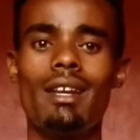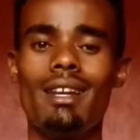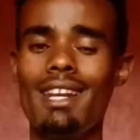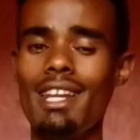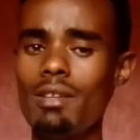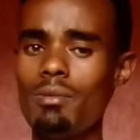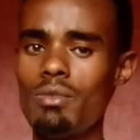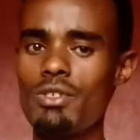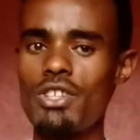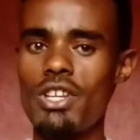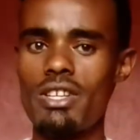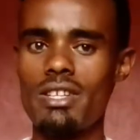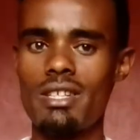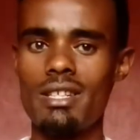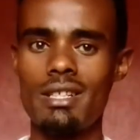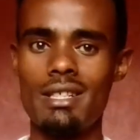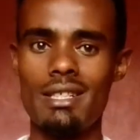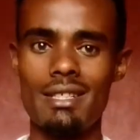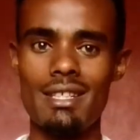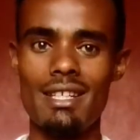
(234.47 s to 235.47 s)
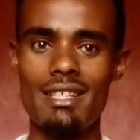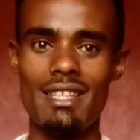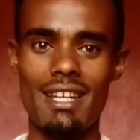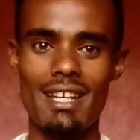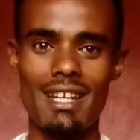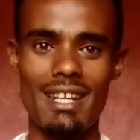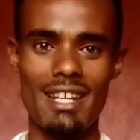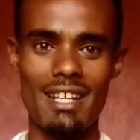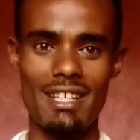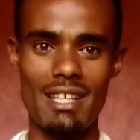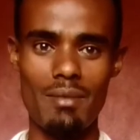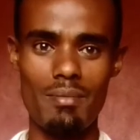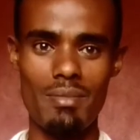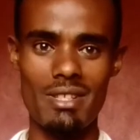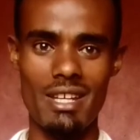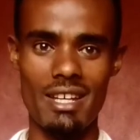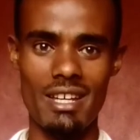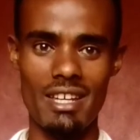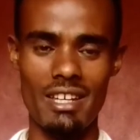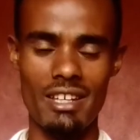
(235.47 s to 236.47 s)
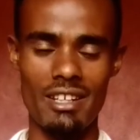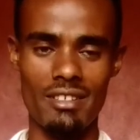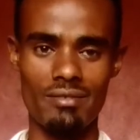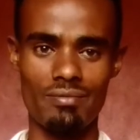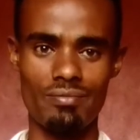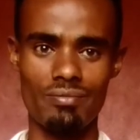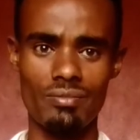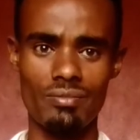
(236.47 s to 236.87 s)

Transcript: Let me change the second example again.